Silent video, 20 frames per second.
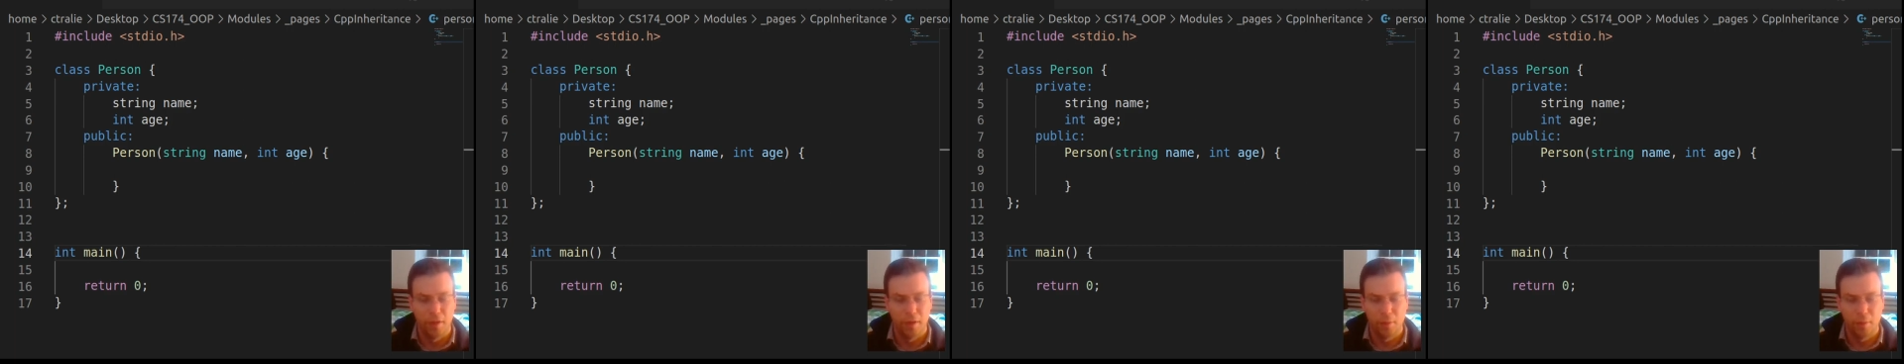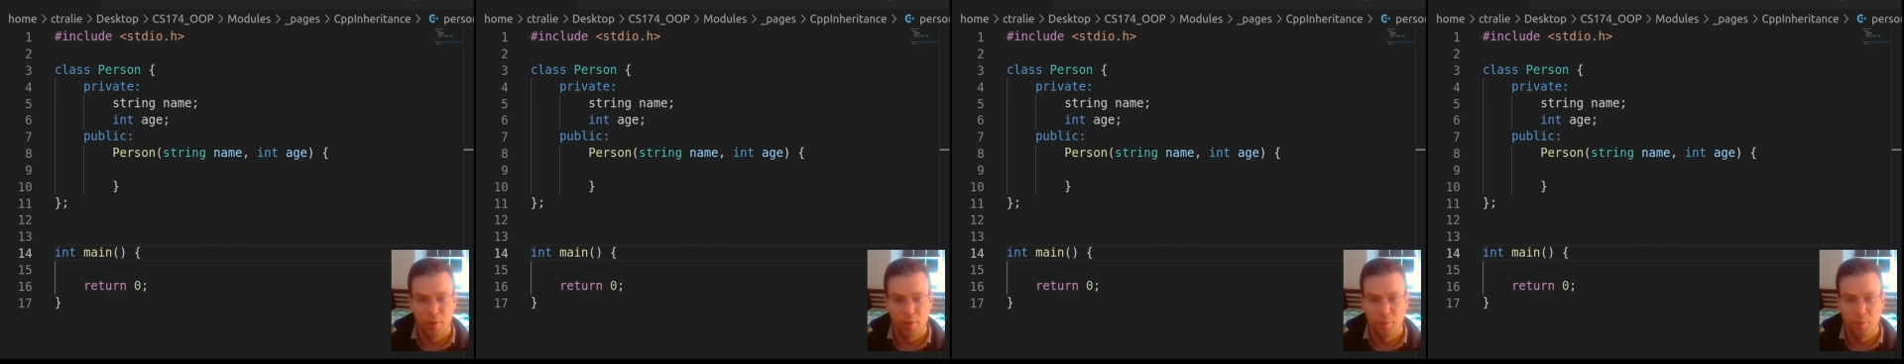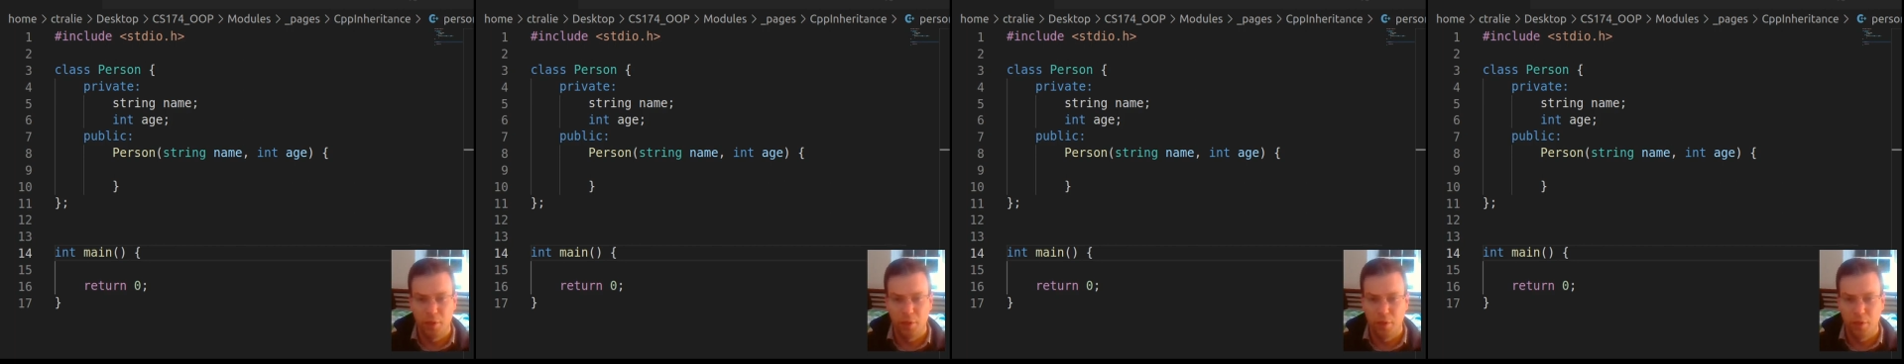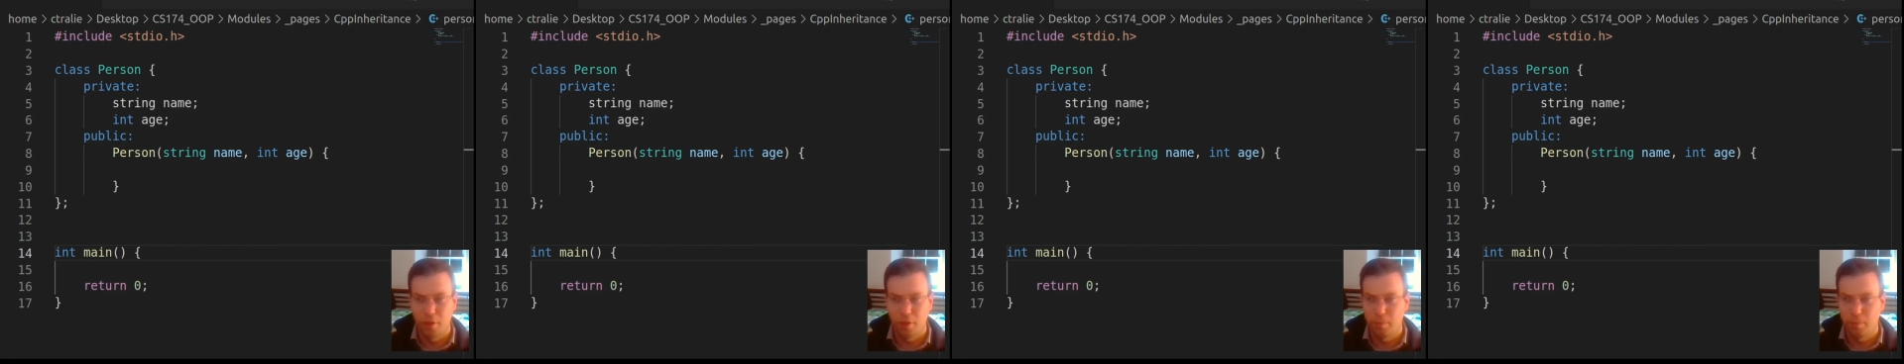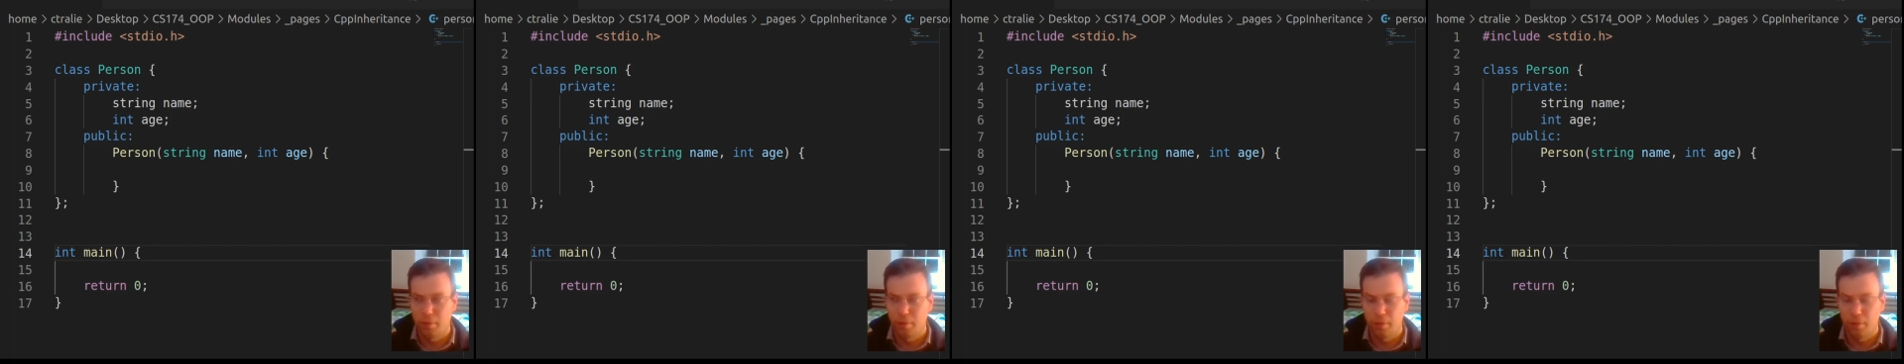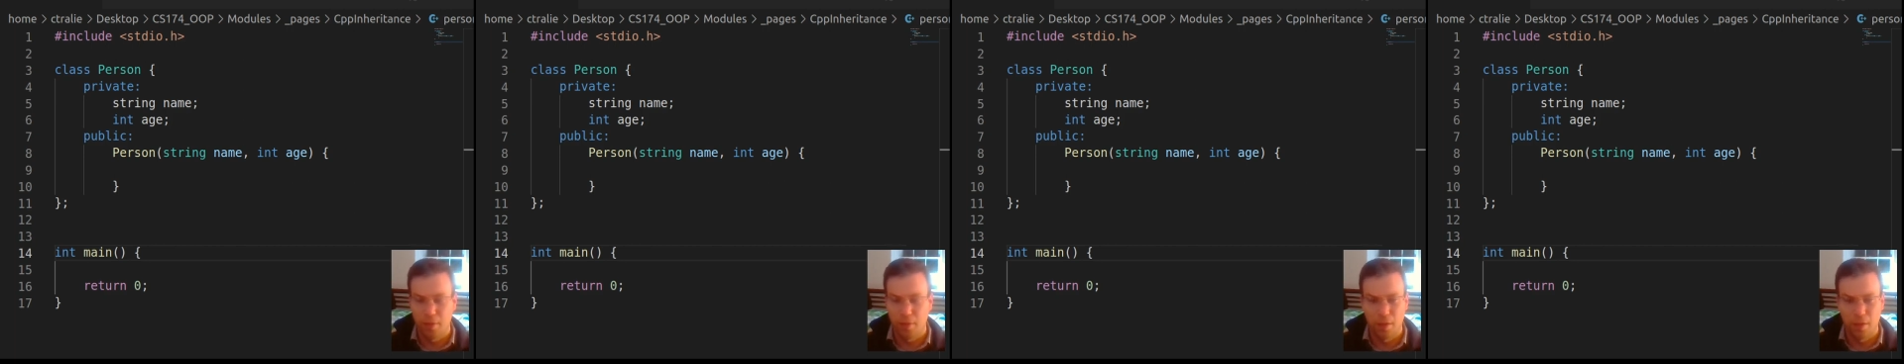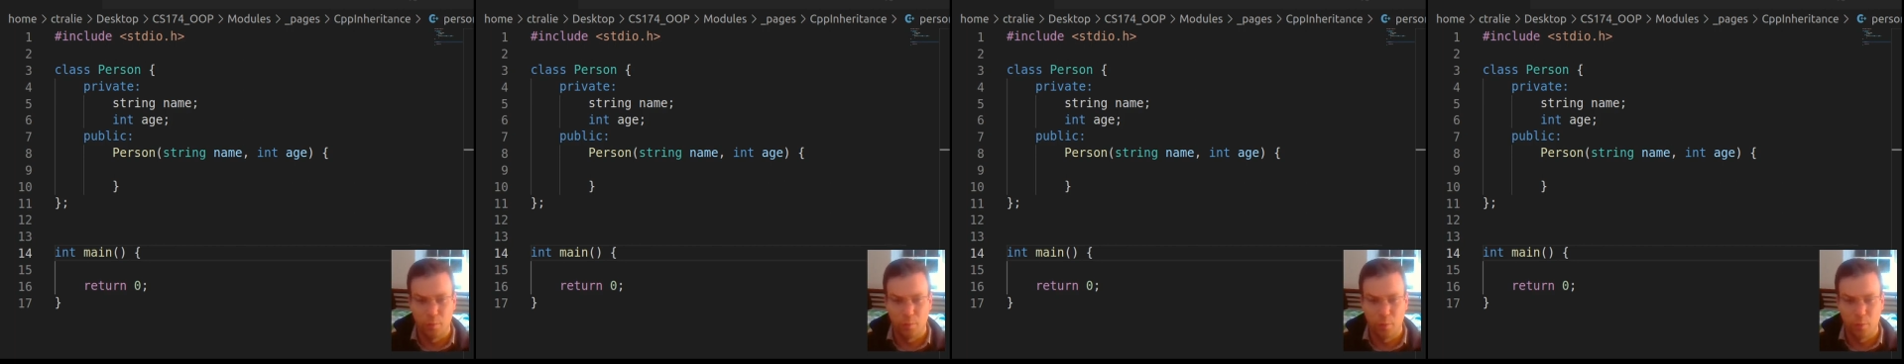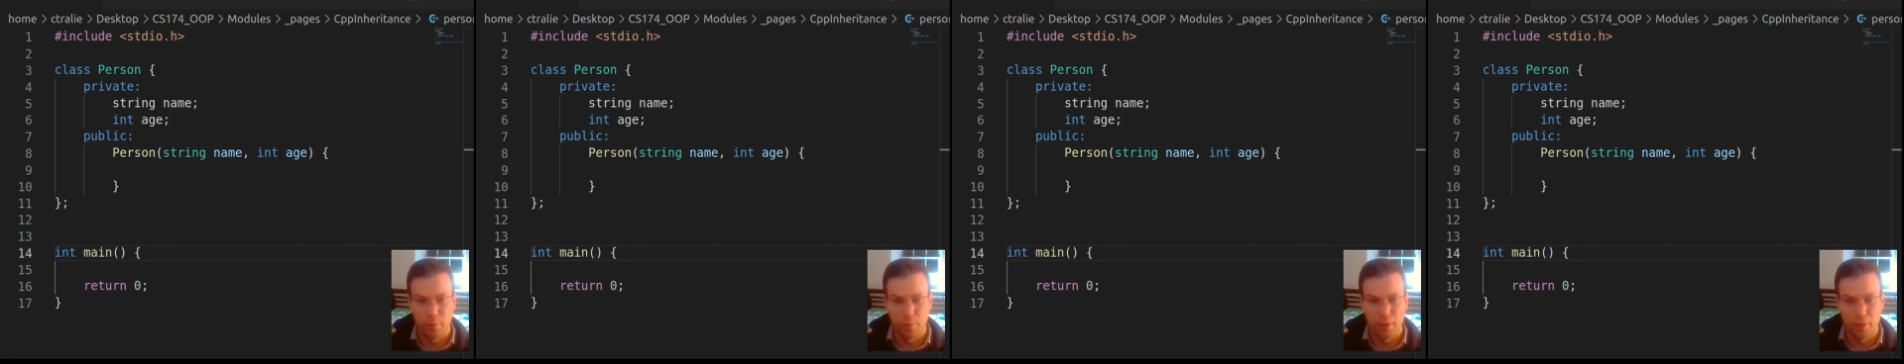going to pick up where
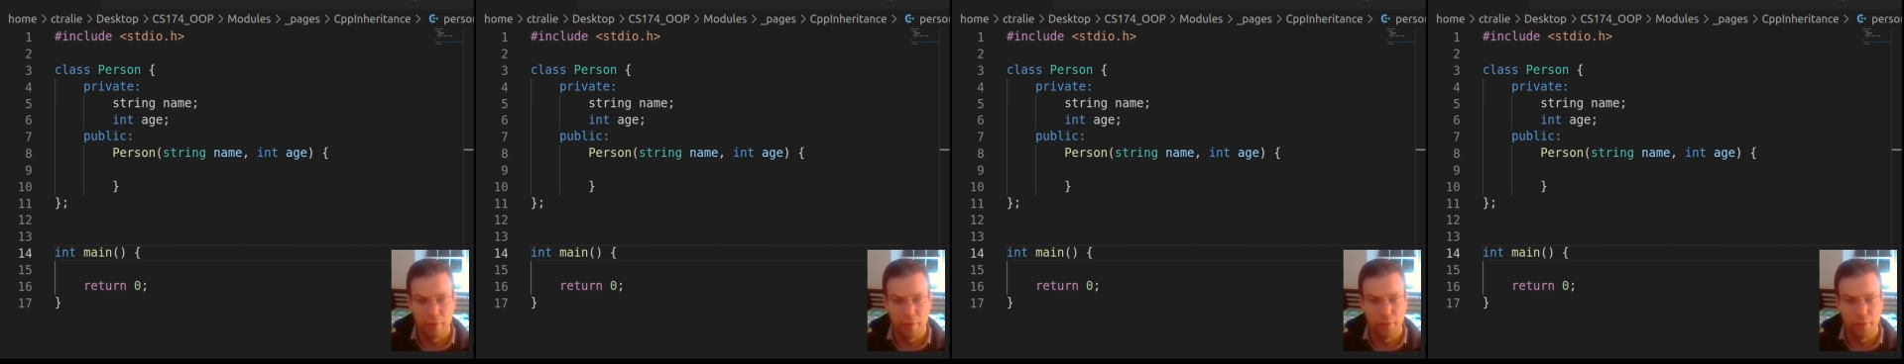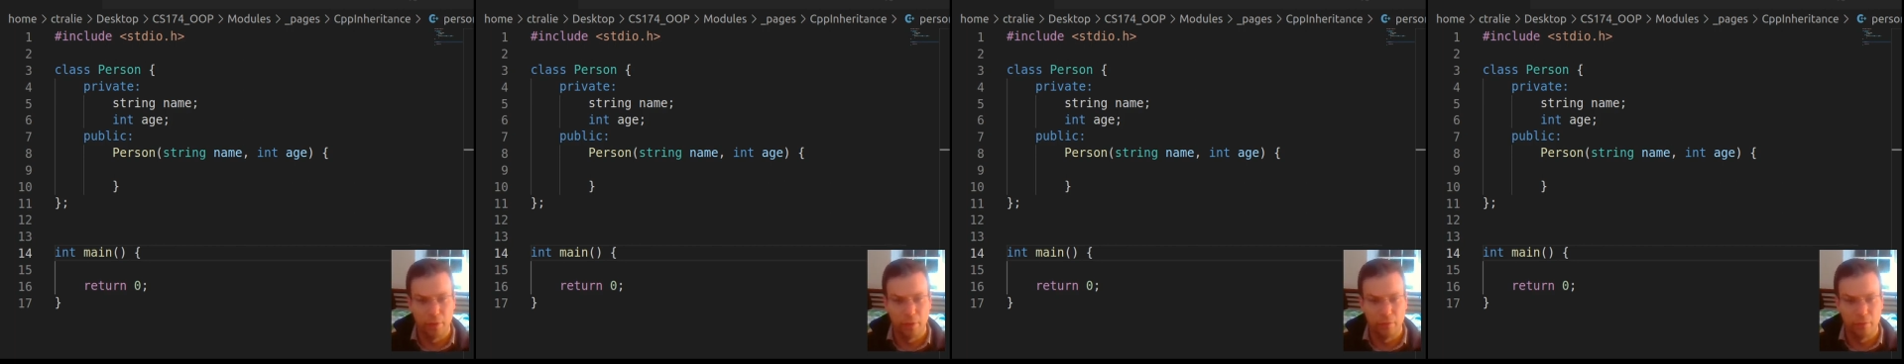we left off